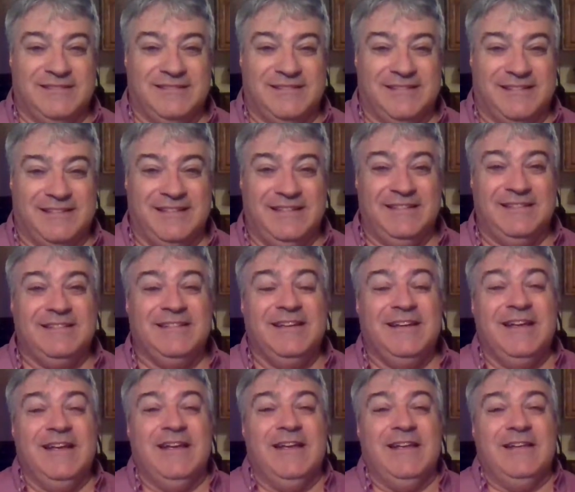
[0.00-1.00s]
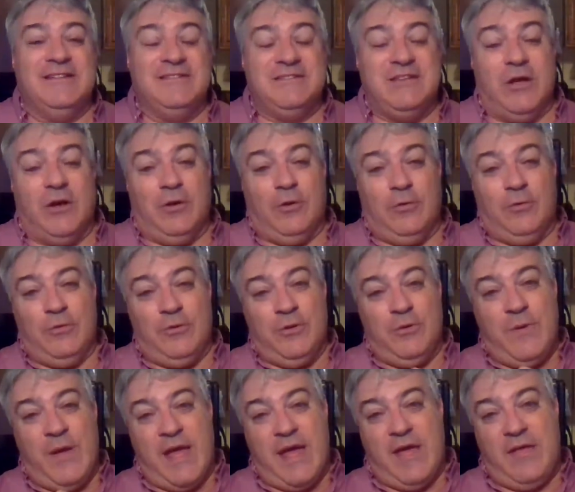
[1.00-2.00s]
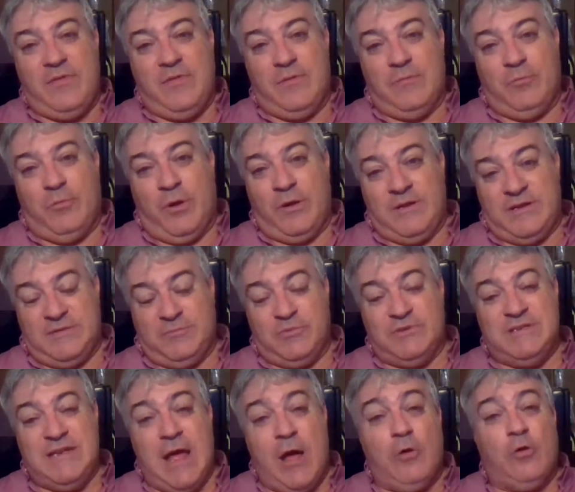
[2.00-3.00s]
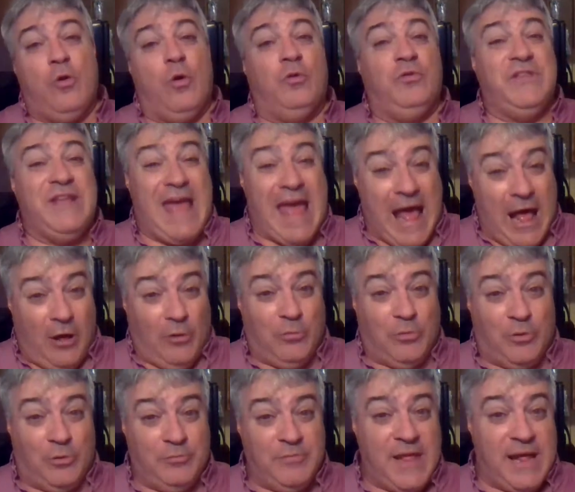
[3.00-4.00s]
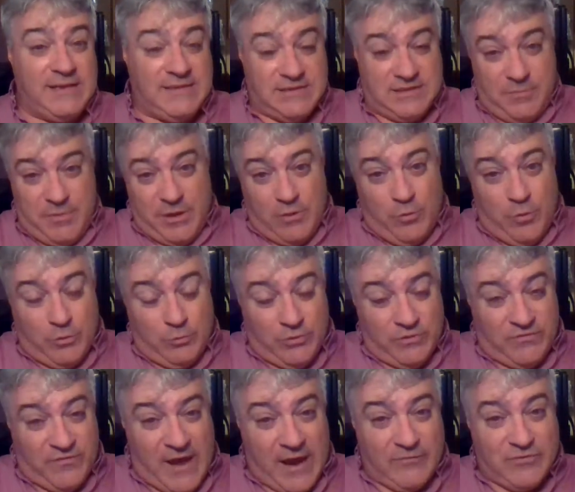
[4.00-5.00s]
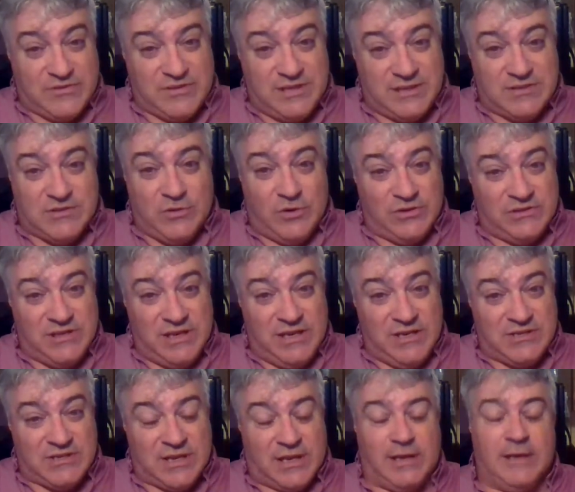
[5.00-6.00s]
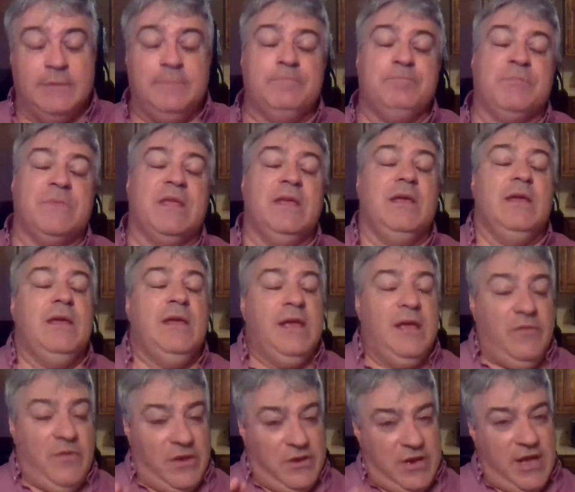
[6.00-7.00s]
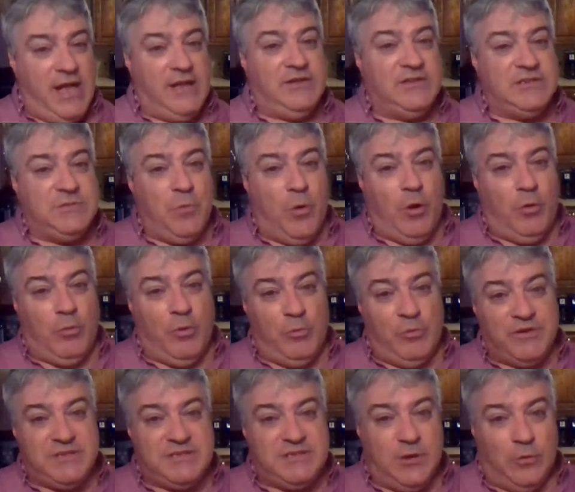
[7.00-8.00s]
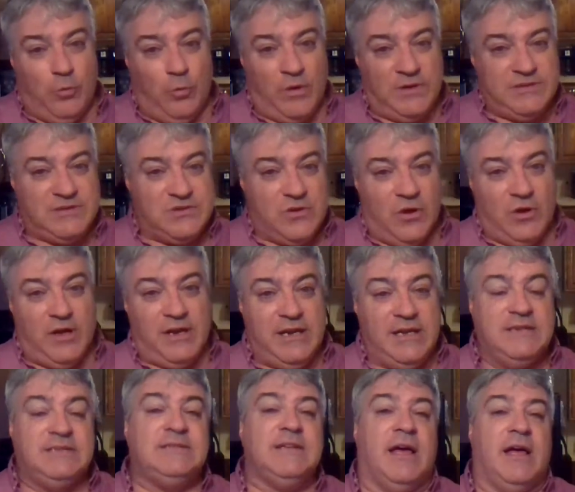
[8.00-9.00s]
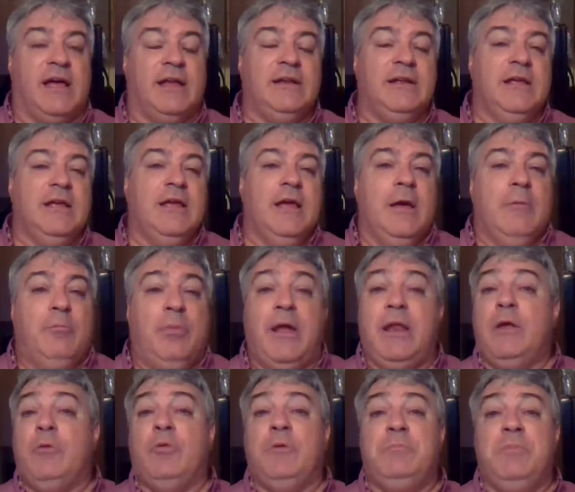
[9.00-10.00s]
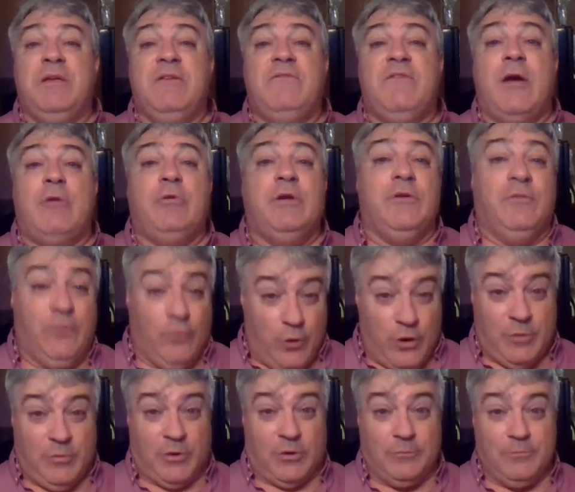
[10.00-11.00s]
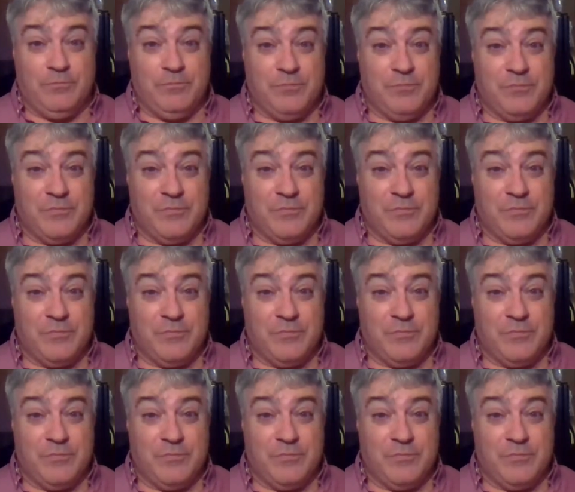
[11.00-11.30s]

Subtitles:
All right? So you had what was now called the album, that's the big one with five or six songs on each side. And then you had the small one with still one song on each side, but it would be very affordable.